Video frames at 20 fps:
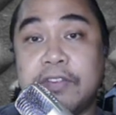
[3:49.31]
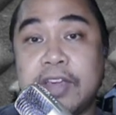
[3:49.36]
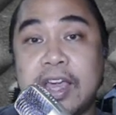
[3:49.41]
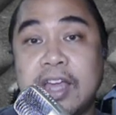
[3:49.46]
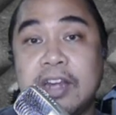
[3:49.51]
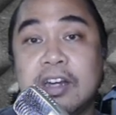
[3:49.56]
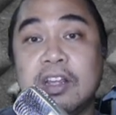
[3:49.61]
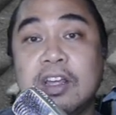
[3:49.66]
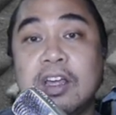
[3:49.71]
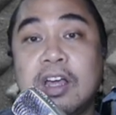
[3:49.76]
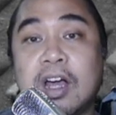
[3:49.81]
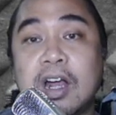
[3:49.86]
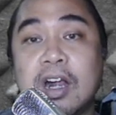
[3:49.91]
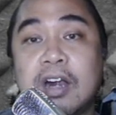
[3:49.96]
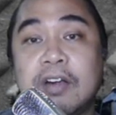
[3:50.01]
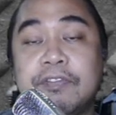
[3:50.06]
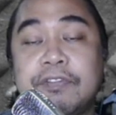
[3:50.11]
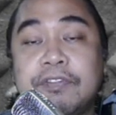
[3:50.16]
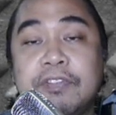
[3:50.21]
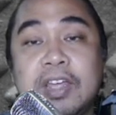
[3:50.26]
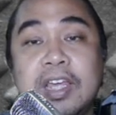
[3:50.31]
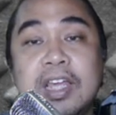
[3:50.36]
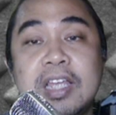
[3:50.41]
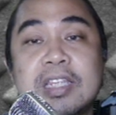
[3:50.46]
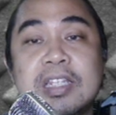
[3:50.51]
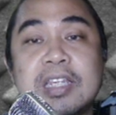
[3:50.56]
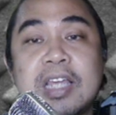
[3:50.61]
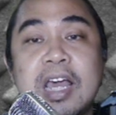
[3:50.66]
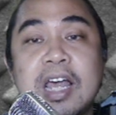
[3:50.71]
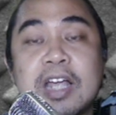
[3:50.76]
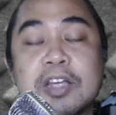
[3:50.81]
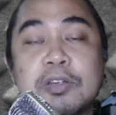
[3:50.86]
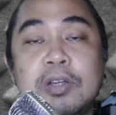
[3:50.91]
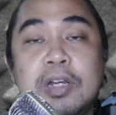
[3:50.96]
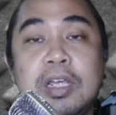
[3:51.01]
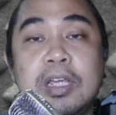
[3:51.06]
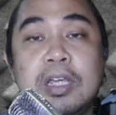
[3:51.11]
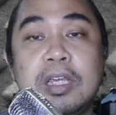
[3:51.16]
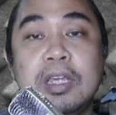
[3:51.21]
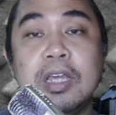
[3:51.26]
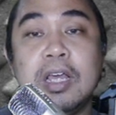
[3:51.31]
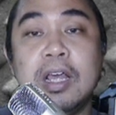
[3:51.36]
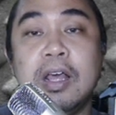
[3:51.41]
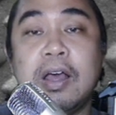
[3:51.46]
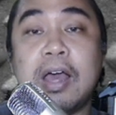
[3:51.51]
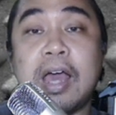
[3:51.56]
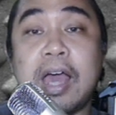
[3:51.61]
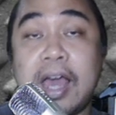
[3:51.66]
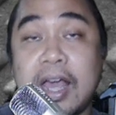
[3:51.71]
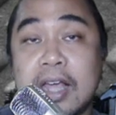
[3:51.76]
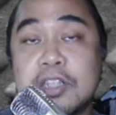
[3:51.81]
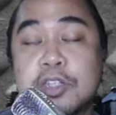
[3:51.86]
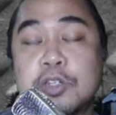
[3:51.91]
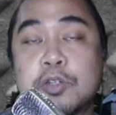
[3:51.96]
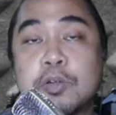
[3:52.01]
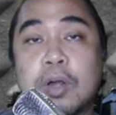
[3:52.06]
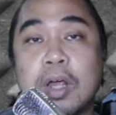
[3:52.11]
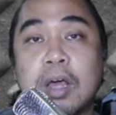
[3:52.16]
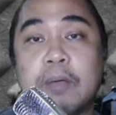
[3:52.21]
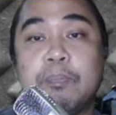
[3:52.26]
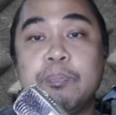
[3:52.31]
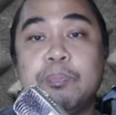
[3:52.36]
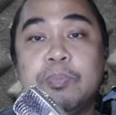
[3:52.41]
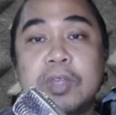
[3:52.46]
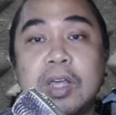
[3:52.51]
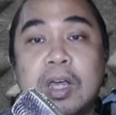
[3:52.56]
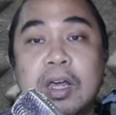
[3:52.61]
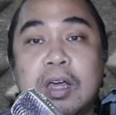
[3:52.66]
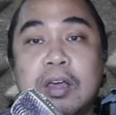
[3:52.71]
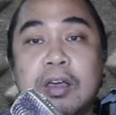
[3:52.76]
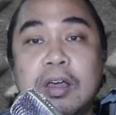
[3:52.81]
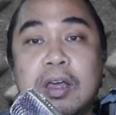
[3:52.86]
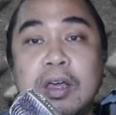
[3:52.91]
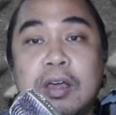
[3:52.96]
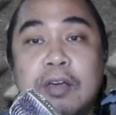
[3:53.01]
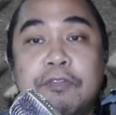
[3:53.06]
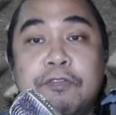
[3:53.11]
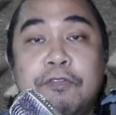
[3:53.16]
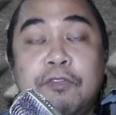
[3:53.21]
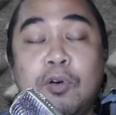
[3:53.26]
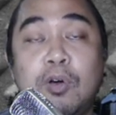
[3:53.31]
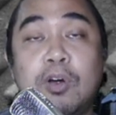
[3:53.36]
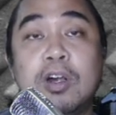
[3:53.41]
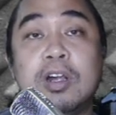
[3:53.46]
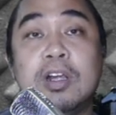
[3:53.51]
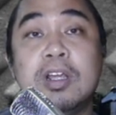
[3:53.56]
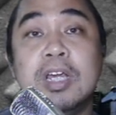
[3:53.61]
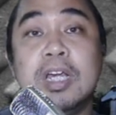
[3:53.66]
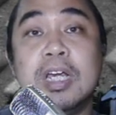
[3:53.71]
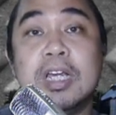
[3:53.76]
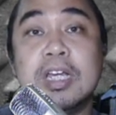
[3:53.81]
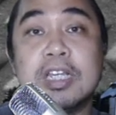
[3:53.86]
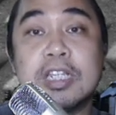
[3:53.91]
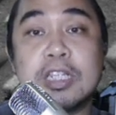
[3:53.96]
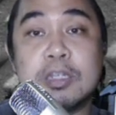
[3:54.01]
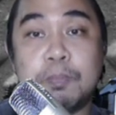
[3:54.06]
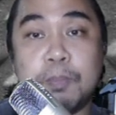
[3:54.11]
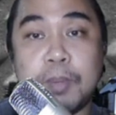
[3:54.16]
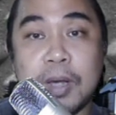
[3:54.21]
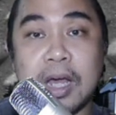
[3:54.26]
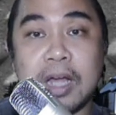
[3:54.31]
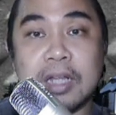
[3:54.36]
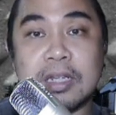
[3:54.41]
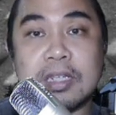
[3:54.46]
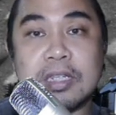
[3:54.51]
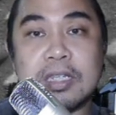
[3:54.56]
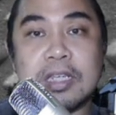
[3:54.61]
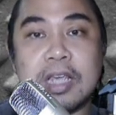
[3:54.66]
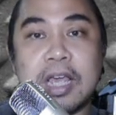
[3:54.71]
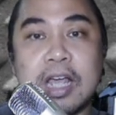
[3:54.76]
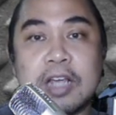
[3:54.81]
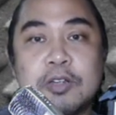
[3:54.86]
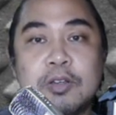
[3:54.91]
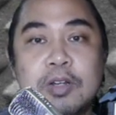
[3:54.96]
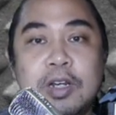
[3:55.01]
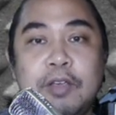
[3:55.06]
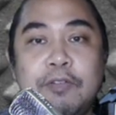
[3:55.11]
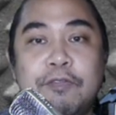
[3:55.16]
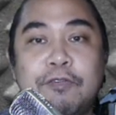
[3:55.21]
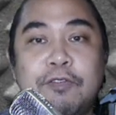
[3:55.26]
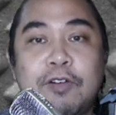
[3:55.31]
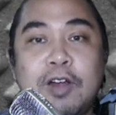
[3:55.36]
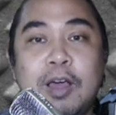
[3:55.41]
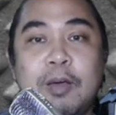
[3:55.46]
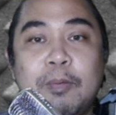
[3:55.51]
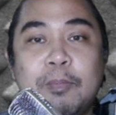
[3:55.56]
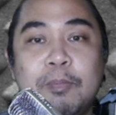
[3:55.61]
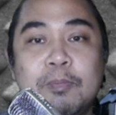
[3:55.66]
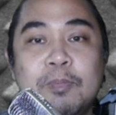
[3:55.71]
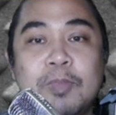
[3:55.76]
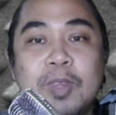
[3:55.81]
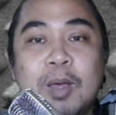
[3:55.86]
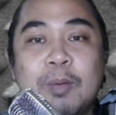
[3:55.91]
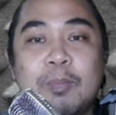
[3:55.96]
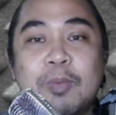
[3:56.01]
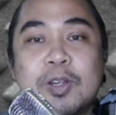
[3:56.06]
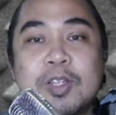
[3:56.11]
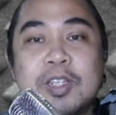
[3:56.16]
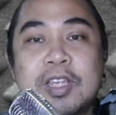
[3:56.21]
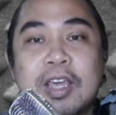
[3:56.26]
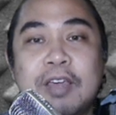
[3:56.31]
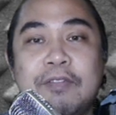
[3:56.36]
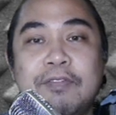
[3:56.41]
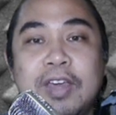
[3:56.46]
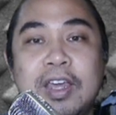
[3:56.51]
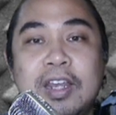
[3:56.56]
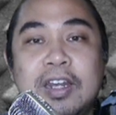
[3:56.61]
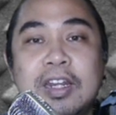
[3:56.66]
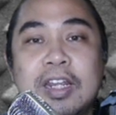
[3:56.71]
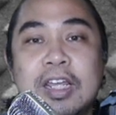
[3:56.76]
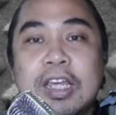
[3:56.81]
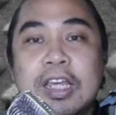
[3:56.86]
and Garf is actually has dropped uh four spots actually from number seven